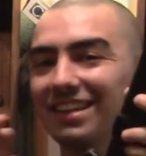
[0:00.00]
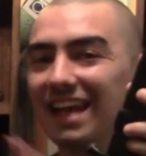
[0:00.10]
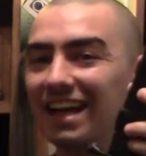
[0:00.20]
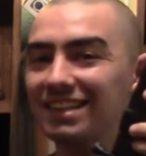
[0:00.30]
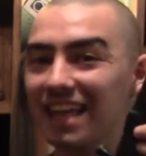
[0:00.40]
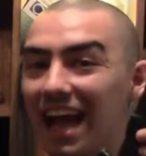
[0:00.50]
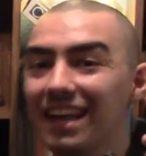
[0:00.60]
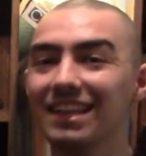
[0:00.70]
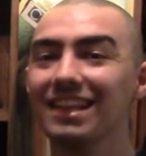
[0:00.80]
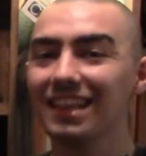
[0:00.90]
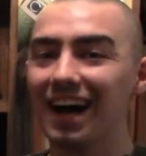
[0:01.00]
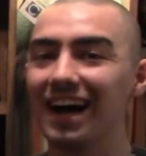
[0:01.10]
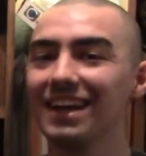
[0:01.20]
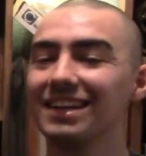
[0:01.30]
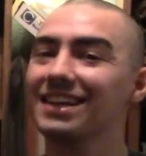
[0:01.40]
that
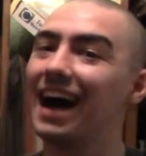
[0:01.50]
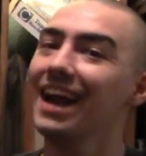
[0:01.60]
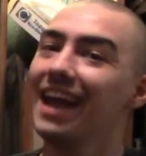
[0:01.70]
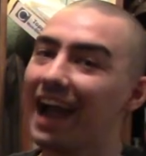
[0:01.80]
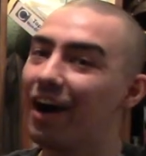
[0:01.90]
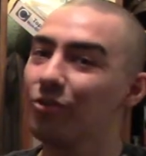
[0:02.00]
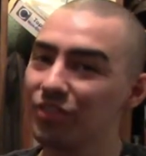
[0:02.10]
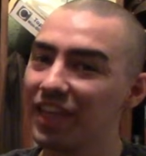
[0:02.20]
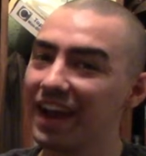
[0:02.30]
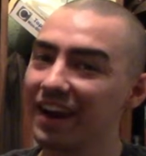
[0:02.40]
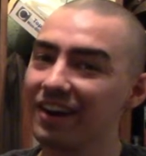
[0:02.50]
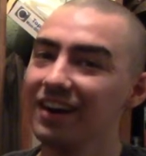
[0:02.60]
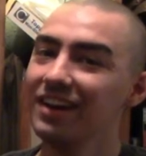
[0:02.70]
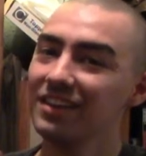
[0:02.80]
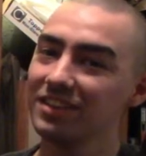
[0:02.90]
design got out
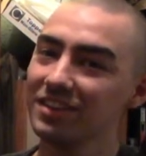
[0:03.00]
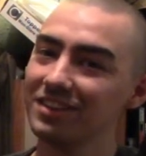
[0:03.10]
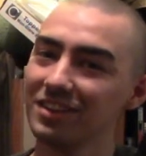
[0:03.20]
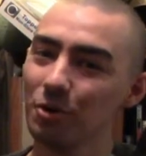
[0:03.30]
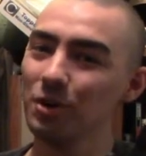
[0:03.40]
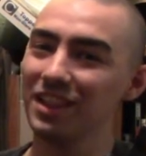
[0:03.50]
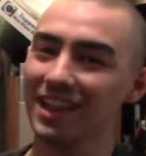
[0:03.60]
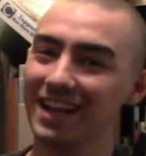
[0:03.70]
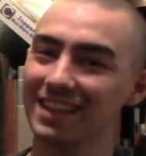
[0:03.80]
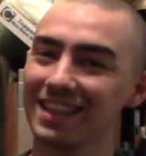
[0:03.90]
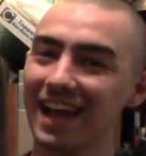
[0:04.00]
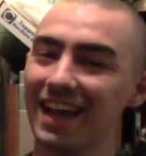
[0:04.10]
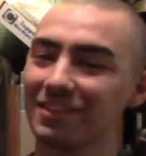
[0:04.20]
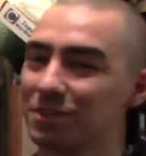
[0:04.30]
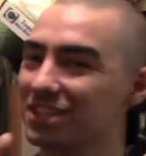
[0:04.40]
there to do it like
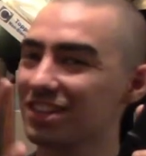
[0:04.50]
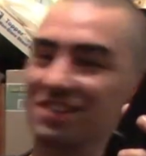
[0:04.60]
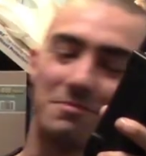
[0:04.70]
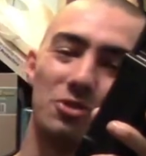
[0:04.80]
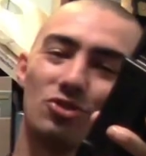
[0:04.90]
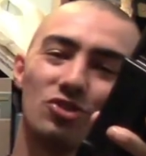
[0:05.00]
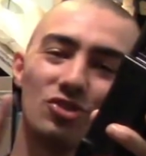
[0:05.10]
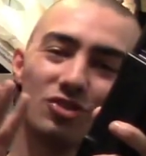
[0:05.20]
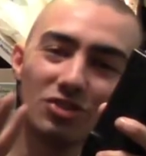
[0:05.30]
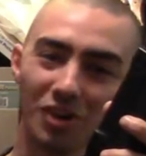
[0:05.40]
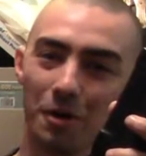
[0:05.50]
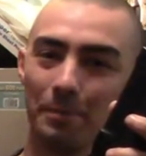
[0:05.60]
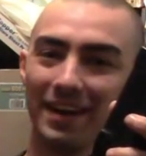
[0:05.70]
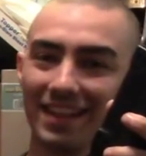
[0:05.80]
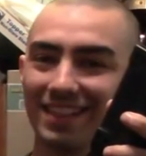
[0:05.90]
that, which is the most
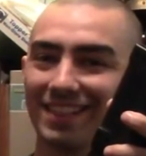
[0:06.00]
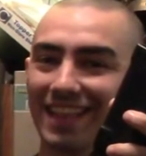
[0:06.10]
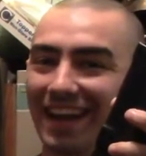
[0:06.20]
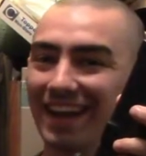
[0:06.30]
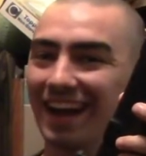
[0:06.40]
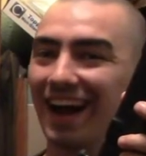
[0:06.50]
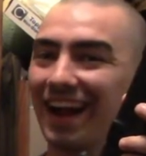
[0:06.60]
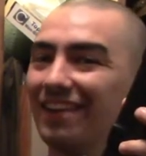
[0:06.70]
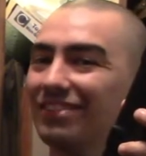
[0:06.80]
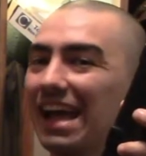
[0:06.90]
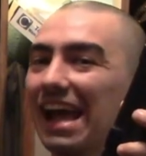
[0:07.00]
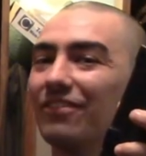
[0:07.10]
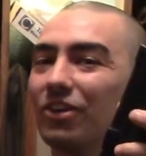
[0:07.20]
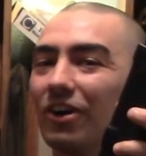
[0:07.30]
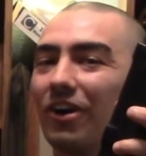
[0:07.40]
stupidest thing I have
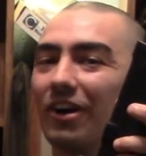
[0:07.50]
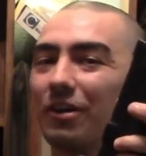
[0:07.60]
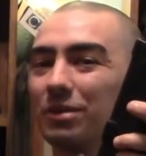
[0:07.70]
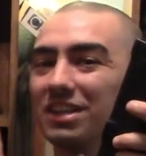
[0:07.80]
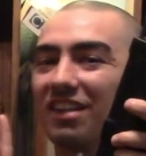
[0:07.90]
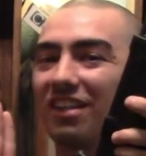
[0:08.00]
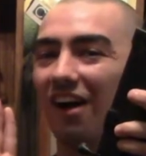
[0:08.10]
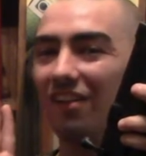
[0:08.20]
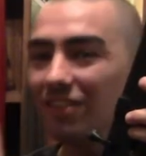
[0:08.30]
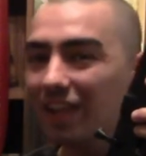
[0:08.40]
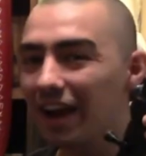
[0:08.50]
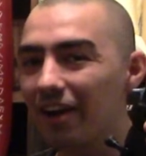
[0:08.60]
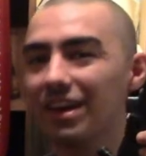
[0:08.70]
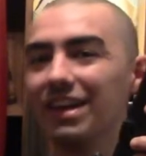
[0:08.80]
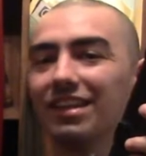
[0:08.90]
ever heard, which is
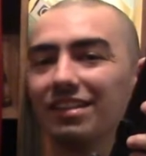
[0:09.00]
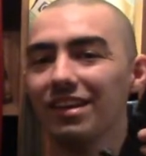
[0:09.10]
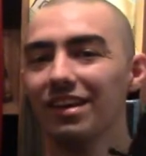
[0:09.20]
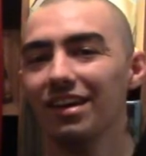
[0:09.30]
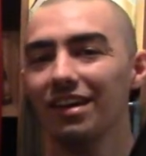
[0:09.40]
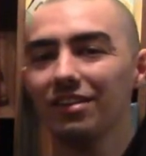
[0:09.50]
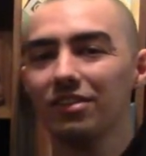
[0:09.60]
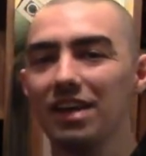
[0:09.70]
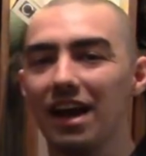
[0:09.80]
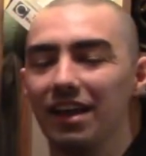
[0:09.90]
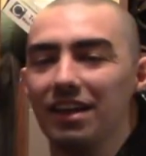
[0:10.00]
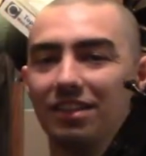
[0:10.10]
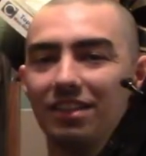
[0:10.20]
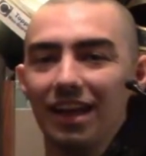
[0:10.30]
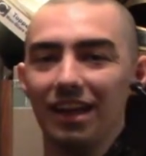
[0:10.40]
hilarious. So yeah,
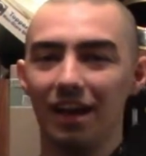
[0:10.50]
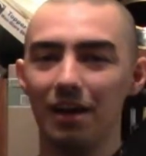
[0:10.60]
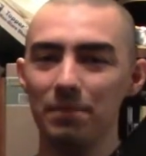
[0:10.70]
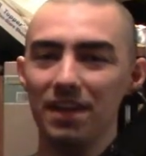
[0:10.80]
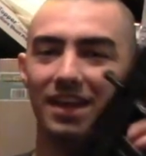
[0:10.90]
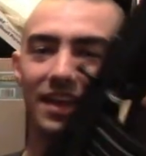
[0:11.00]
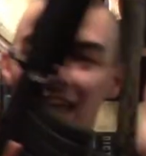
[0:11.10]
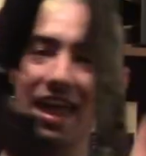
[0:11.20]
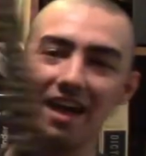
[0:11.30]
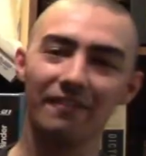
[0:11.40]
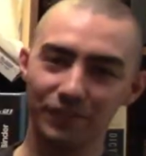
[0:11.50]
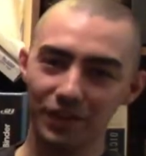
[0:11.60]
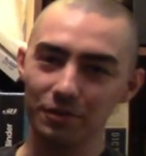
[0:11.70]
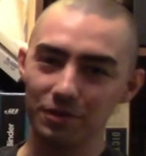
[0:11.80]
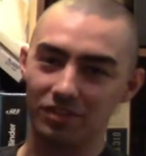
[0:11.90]
it's like a big F
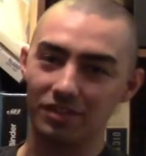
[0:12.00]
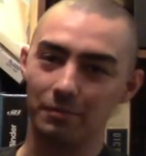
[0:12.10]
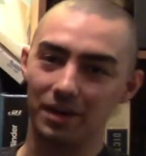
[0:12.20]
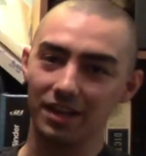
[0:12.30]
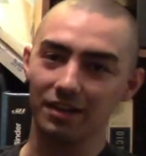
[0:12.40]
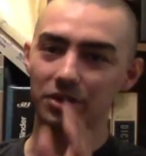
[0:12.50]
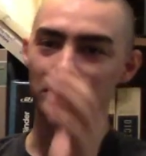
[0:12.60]
you to somebody, which,